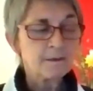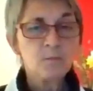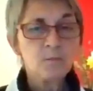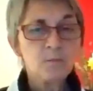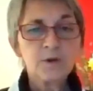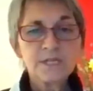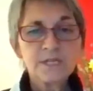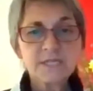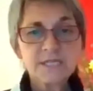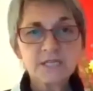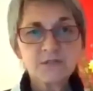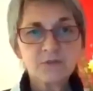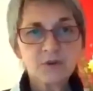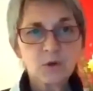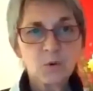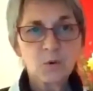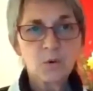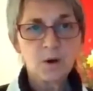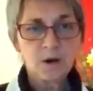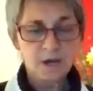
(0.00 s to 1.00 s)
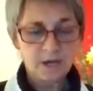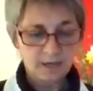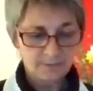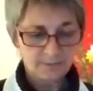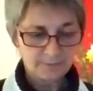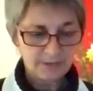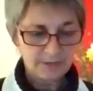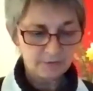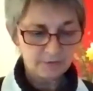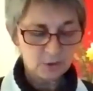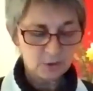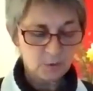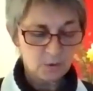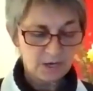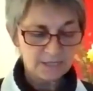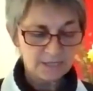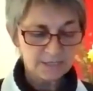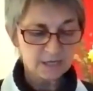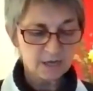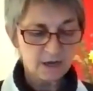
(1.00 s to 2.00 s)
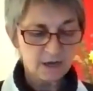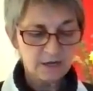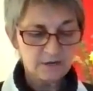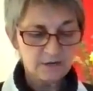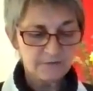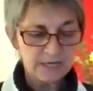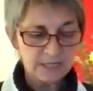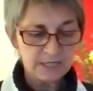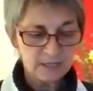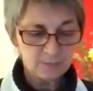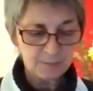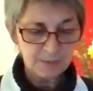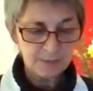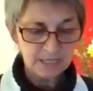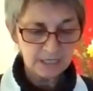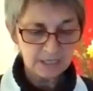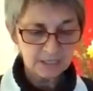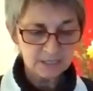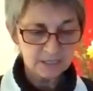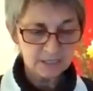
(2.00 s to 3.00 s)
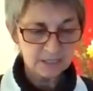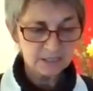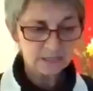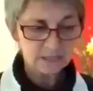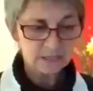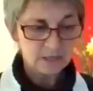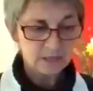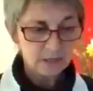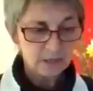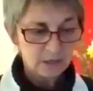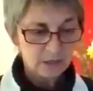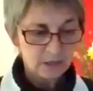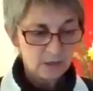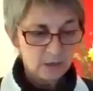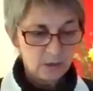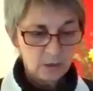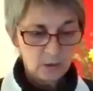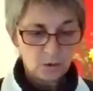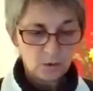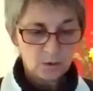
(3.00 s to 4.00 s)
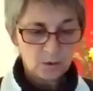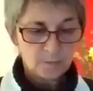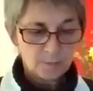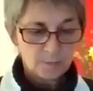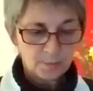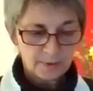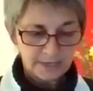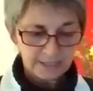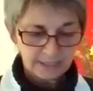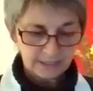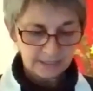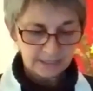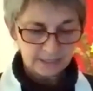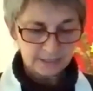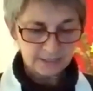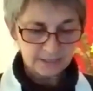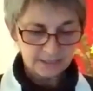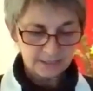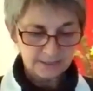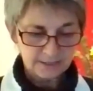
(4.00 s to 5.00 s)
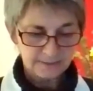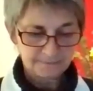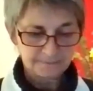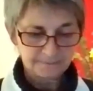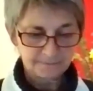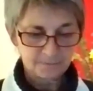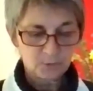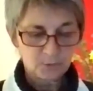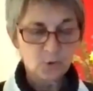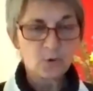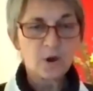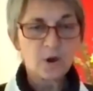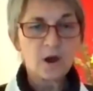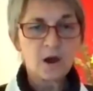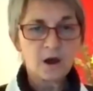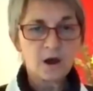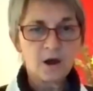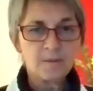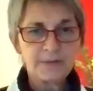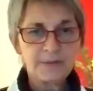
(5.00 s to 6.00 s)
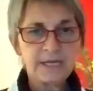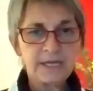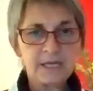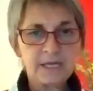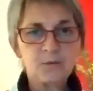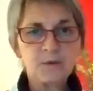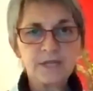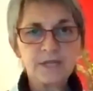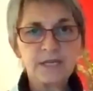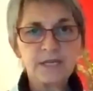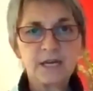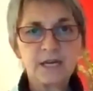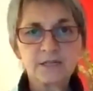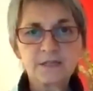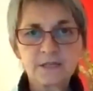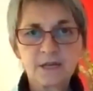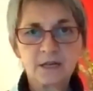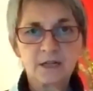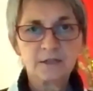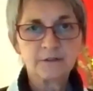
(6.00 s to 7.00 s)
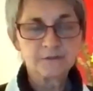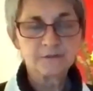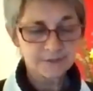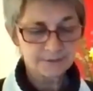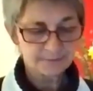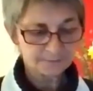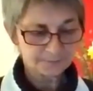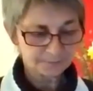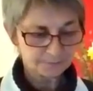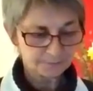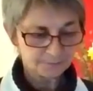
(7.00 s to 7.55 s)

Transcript: And what does this require? It requires a kind of inner peace or a brightness or a harmony within ourselves.